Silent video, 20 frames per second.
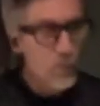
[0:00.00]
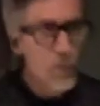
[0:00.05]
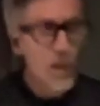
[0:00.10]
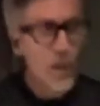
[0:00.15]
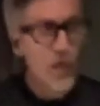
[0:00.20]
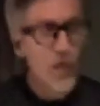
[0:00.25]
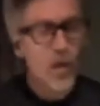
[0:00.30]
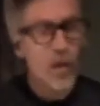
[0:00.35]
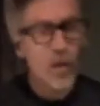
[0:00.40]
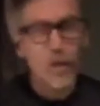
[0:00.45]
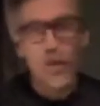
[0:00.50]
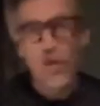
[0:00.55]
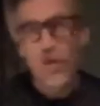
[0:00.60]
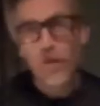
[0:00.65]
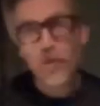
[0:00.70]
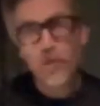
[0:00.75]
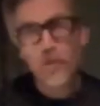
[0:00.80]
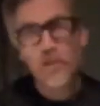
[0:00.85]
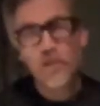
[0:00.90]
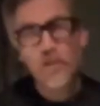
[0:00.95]
and on
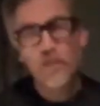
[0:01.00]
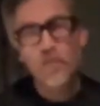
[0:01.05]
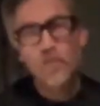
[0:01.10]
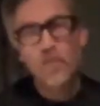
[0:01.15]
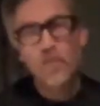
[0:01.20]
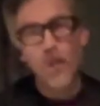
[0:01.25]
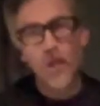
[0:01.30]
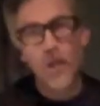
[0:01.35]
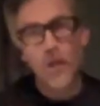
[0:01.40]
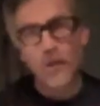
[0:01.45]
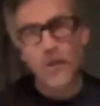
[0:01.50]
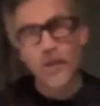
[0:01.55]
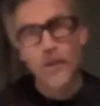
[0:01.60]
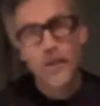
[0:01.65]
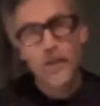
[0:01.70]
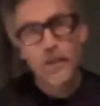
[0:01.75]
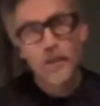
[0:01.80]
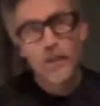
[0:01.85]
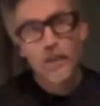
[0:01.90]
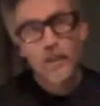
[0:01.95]
almost every one,
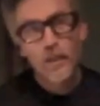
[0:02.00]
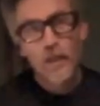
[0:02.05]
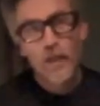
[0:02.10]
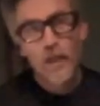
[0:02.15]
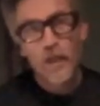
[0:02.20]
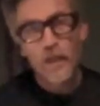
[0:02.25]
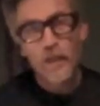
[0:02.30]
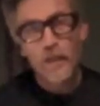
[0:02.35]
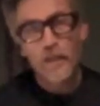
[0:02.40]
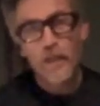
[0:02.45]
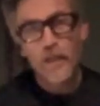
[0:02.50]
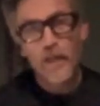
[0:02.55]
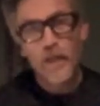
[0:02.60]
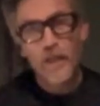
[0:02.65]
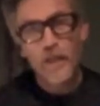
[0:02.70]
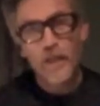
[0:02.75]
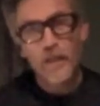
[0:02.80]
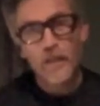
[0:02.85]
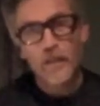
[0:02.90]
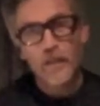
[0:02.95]
I could
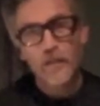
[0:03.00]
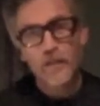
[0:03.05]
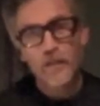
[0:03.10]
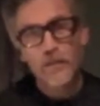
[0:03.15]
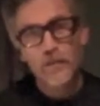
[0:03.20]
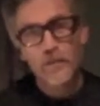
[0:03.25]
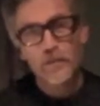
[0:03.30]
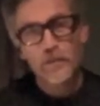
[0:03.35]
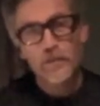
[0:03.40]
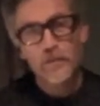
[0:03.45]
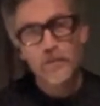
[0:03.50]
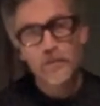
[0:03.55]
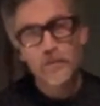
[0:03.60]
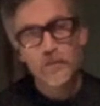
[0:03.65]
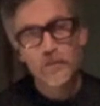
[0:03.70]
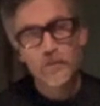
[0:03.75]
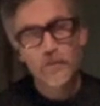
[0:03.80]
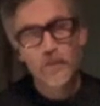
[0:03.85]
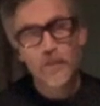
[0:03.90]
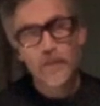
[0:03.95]
kind of
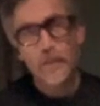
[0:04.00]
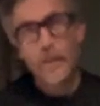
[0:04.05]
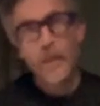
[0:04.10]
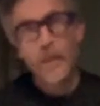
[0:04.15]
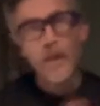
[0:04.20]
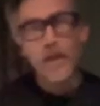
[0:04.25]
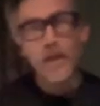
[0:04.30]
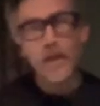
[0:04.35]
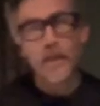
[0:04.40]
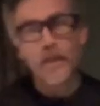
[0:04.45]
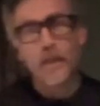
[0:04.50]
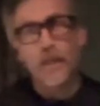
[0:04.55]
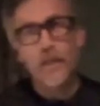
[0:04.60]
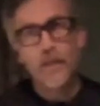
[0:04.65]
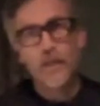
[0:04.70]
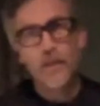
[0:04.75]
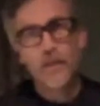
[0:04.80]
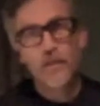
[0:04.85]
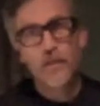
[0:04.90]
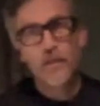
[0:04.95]
I could kind of get
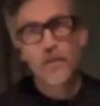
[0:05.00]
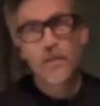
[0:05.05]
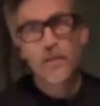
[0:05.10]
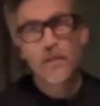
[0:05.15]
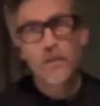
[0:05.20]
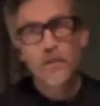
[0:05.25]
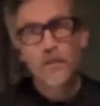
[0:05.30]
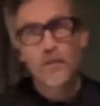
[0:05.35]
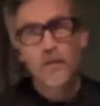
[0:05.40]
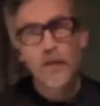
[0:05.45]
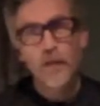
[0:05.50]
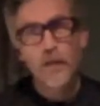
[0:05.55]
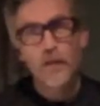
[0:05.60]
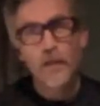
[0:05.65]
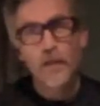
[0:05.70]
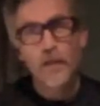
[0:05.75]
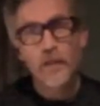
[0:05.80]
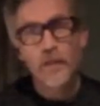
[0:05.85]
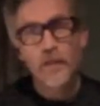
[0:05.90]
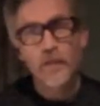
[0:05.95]
it, right?
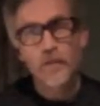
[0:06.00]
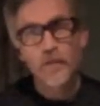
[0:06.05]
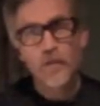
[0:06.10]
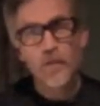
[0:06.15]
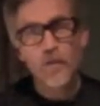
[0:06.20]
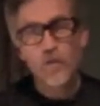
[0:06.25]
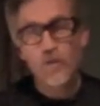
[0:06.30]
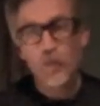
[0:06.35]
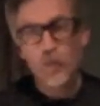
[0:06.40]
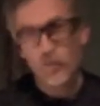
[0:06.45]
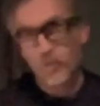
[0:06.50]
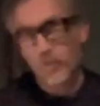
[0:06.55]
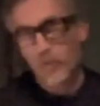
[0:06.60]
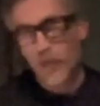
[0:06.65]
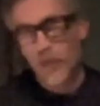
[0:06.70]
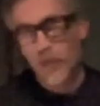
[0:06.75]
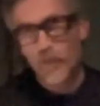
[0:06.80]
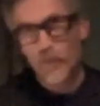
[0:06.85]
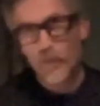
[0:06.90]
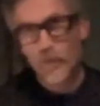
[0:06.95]
Like even though they were
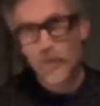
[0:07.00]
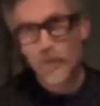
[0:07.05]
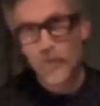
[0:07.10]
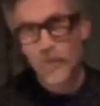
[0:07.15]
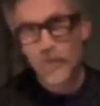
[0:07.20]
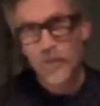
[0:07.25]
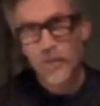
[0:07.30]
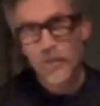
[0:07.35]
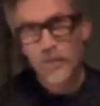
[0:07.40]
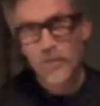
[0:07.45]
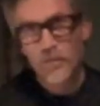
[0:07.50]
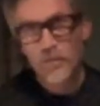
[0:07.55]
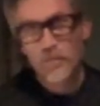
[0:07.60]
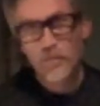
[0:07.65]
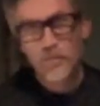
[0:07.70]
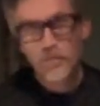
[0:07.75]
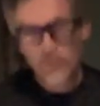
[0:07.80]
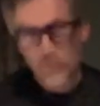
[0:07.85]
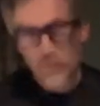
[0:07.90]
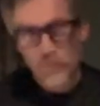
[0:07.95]
kind of a little bit,
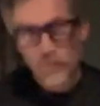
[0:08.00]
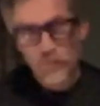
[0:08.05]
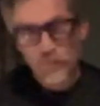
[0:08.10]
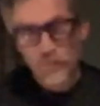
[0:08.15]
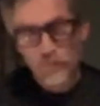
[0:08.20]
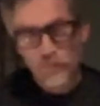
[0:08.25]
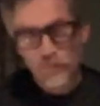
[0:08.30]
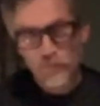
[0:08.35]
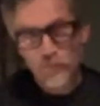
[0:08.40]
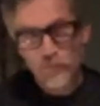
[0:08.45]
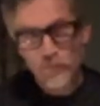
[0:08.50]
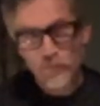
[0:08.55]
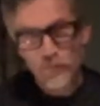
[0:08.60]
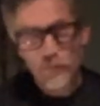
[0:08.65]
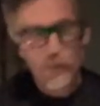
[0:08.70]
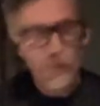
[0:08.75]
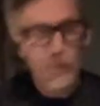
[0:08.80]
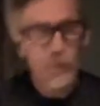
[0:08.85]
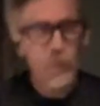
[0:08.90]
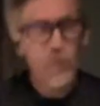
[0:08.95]

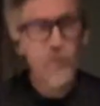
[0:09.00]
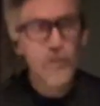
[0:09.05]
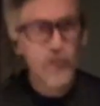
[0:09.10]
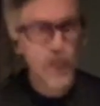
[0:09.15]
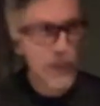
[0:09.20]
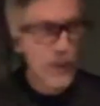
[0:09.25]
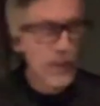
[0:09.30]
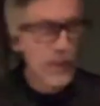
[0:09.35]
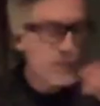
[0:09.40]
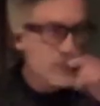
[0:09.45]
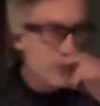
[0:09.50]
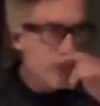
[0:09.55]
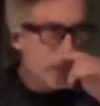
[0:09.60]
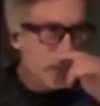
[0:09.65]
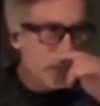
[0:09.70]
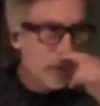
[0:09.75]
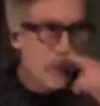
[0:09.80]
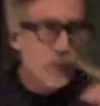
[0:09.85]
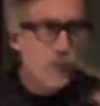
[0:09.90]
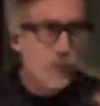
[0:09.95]
like I would say
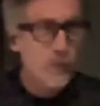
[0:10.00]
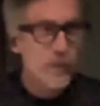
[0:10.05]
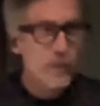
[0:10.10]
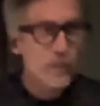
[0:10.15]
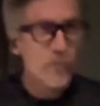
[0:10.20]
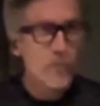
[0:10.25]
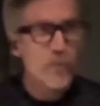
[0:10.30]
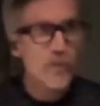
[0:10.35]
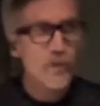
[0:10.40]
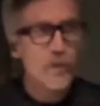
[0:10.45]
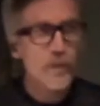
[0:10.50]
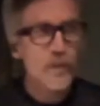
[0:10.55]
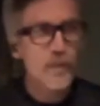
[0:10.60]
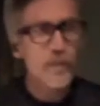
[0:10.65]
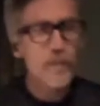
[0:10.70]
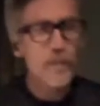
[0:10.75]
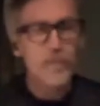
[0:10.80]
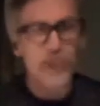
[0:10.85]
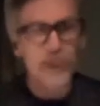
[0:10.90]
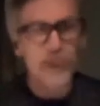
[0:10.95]
they were in
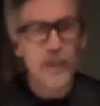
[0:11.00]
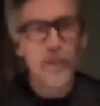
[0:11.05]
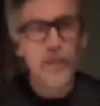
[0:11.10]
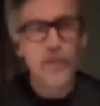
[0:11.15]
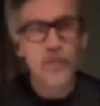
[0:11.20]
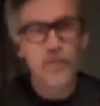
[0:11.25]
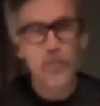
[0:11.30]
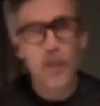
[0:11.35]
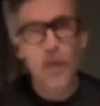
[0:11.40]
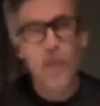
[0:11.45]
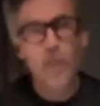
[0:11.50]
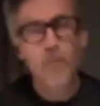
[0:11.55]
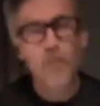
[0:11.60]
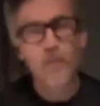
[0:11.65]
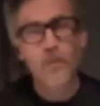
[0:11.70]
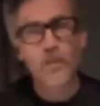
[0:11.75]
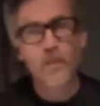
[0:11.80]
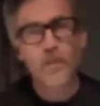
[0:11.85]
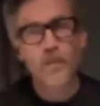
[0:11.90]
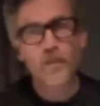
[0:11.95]
the vein of pop
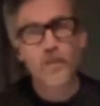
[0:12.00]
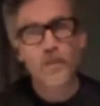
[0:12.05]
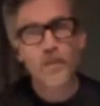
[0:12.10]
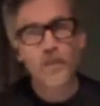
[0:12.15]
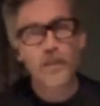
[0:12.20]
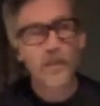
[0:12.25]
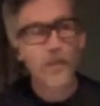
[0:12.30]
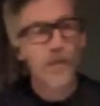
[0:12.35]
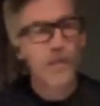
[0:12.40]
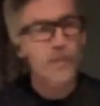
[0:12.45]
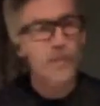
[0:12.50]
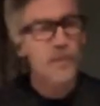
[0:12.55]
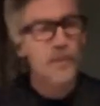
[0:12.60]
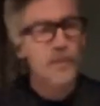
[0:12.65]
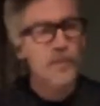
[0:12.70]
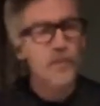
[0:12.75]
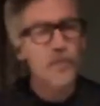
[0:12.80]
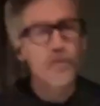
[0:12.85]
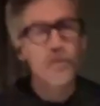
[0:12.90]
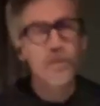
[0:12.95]
punk and everything like that, but
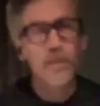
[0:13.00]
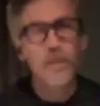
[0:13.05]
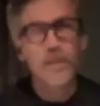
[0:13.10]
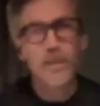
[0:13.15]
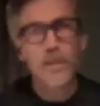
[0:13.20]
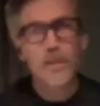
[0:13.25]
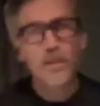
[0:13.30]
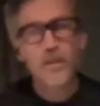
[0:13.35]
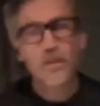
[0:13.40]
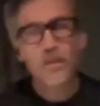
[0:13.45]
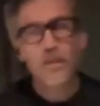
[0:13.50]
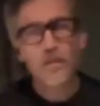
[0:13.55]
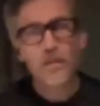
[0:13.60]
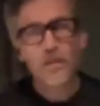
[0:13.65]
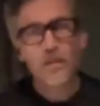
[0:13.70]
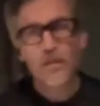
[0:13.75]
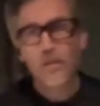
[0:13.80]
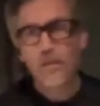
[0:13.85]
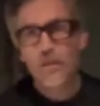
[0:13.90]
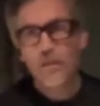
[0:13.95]
they were unique.
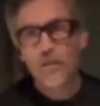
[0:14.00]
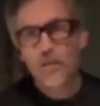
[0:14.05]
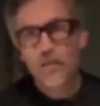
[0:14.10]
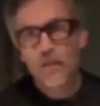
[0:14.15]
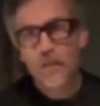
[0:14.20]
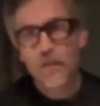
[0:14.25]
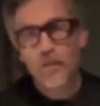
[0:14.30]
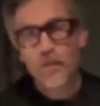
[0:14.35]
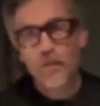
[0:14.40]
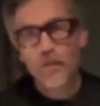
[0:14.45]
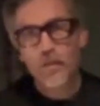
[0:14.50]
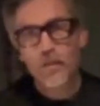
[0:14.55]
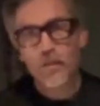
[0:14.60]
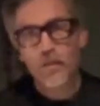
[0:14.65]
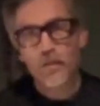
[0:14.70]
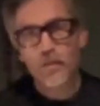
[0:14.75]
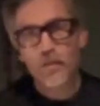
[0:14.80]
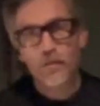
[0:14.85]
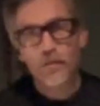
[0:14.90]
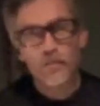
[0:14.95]
They were